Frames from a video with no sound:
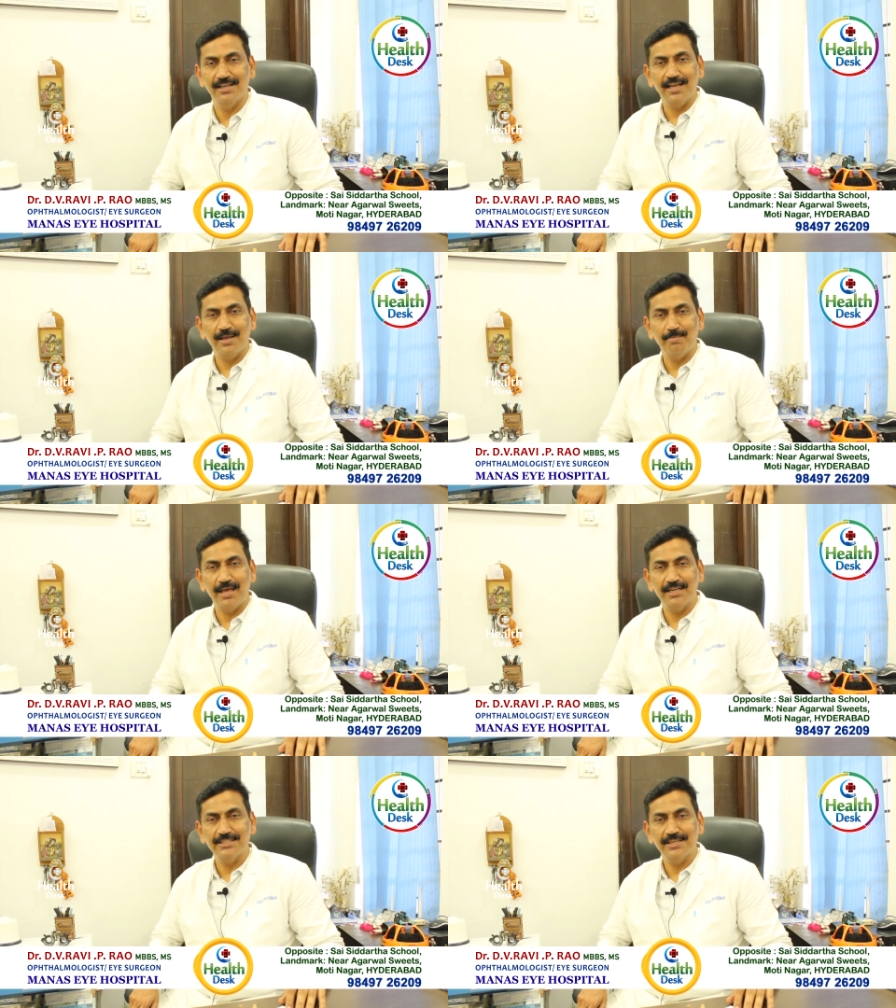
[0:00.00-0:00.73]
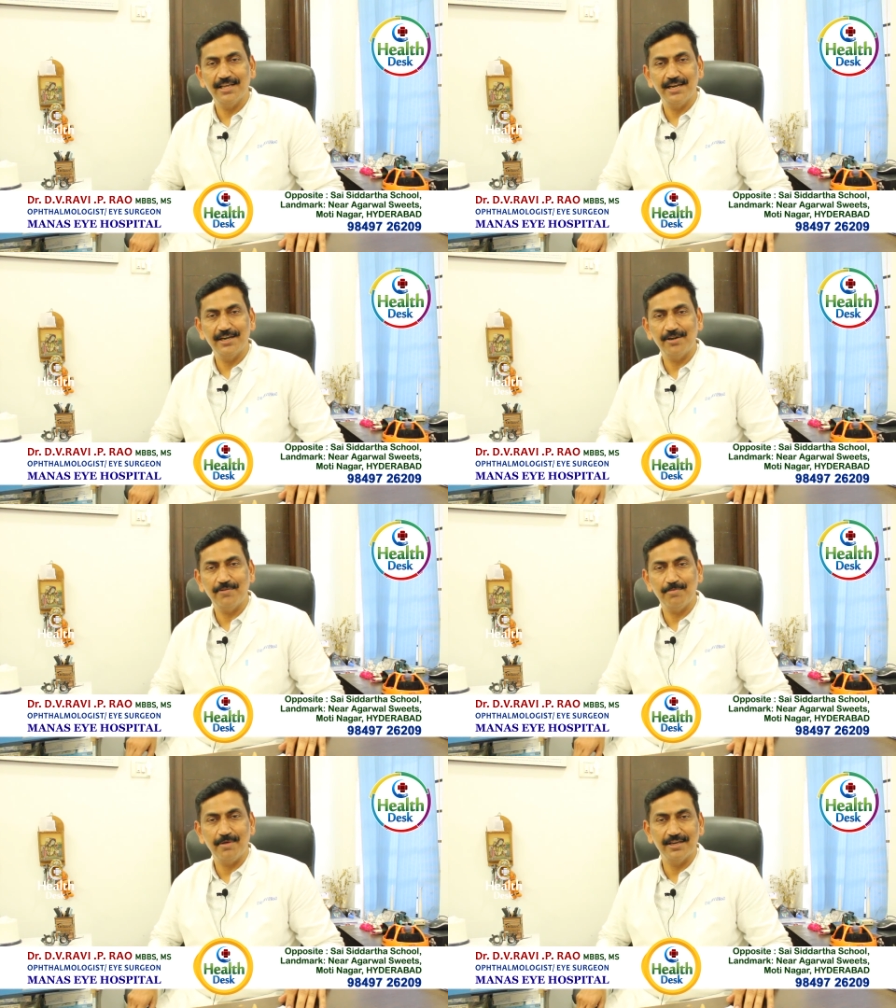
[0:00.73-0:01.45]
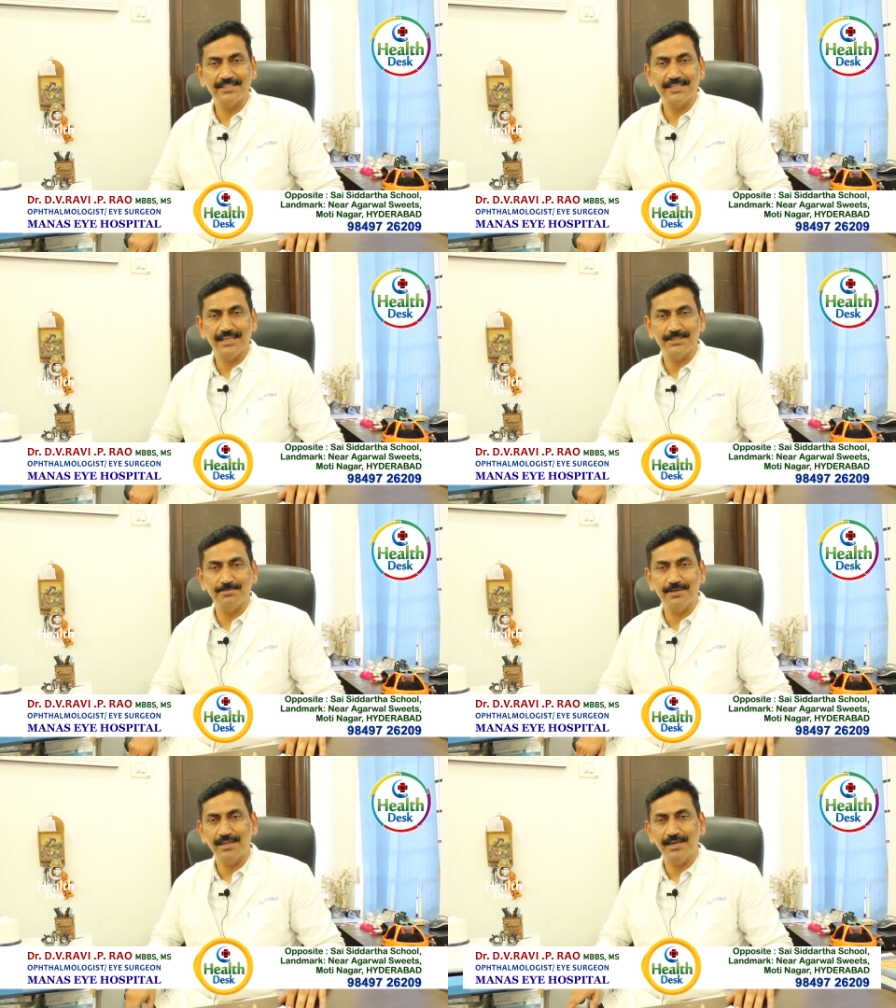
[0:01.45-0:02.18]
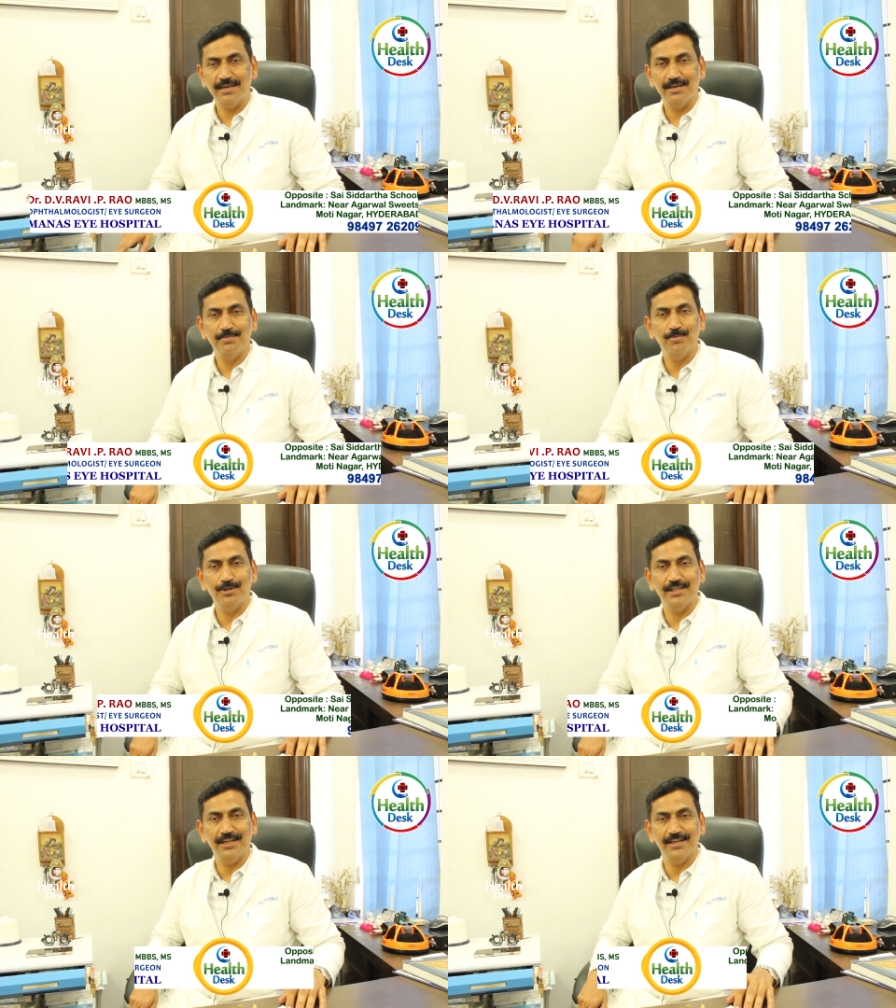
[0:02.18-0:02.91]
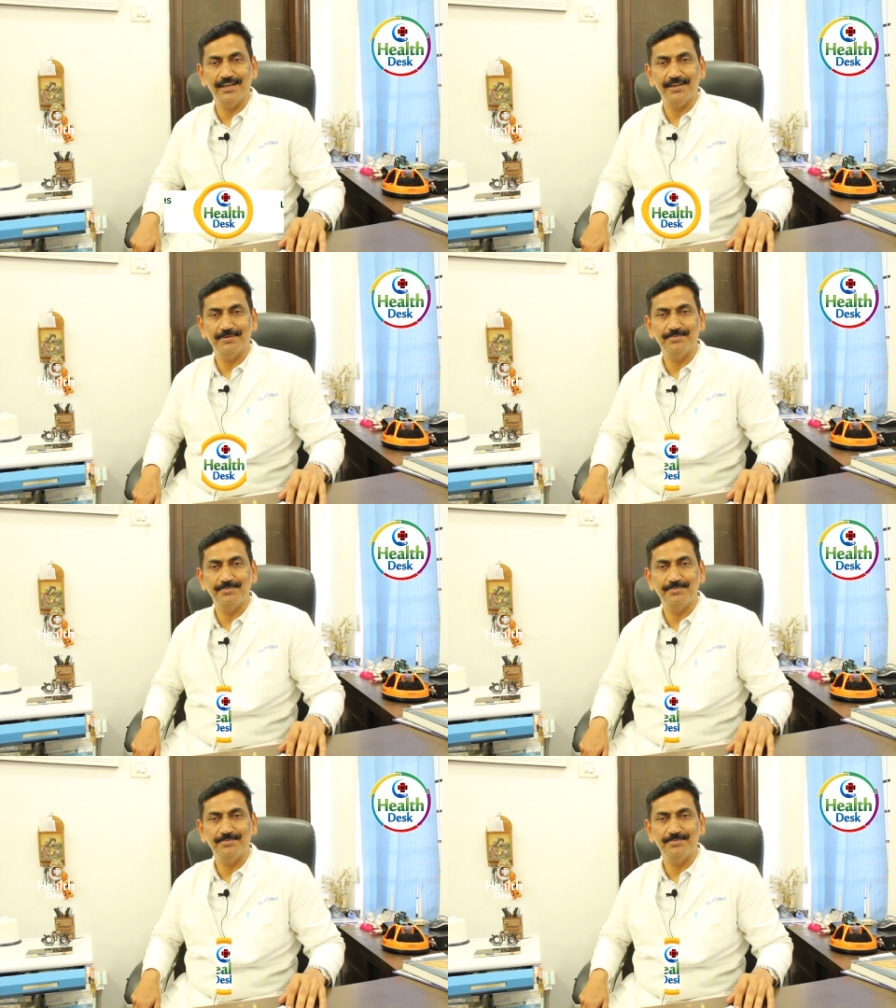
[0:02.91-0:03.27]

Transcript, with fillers: I am managing director of Manas Hospital, Motinagar.